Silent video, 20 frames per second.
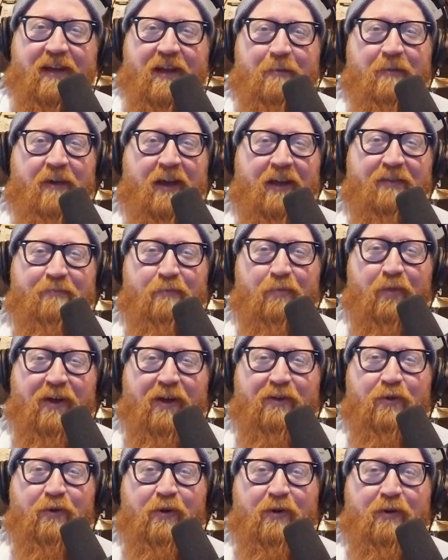I'm head of
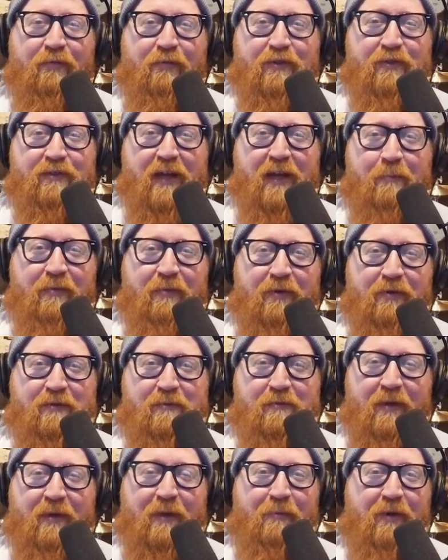brand aura for
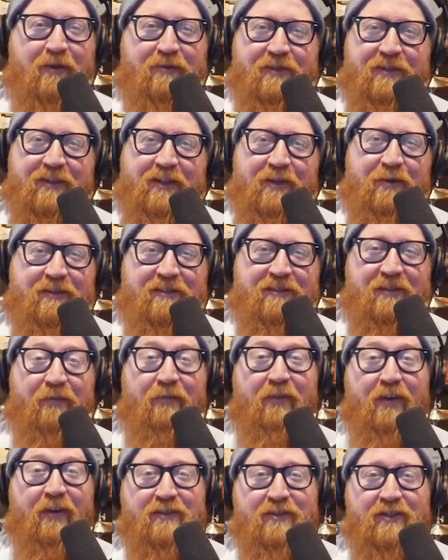Zappos, but I'm also known as the
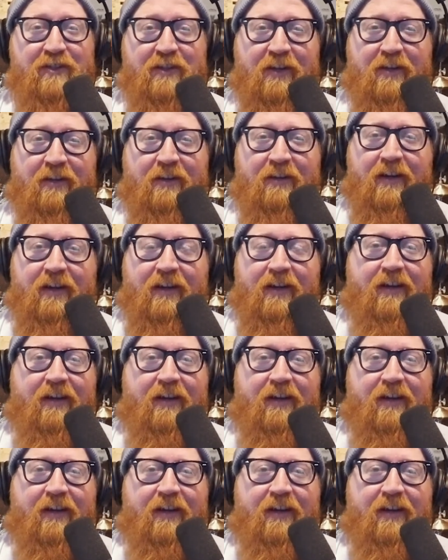Fungineer.